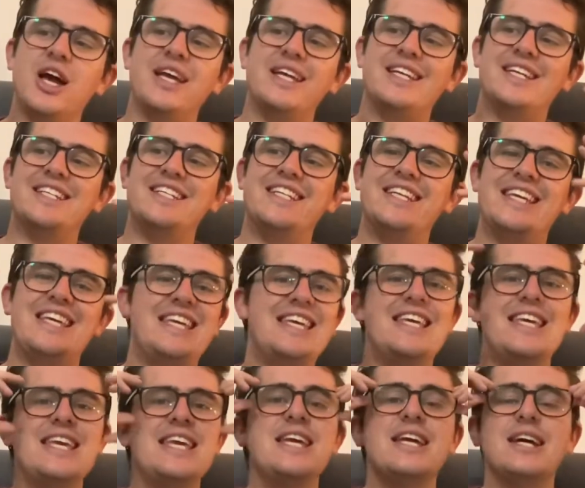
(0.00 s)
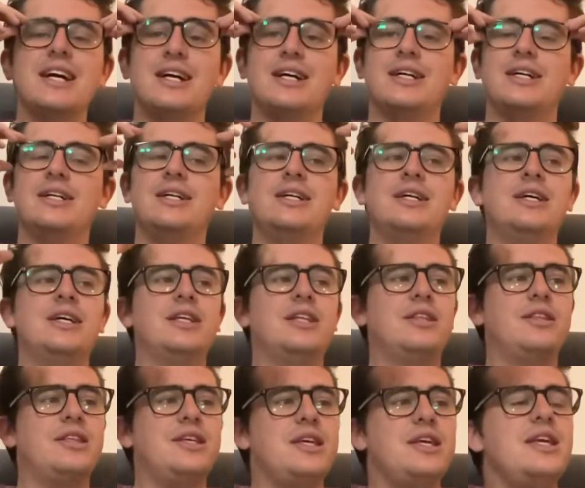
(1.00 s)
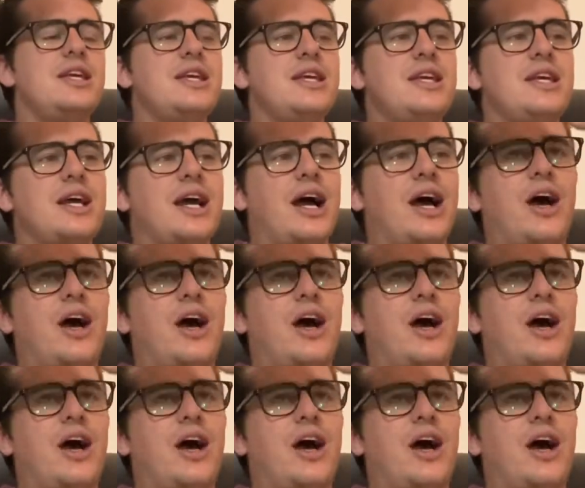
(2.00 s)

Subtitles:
can hear the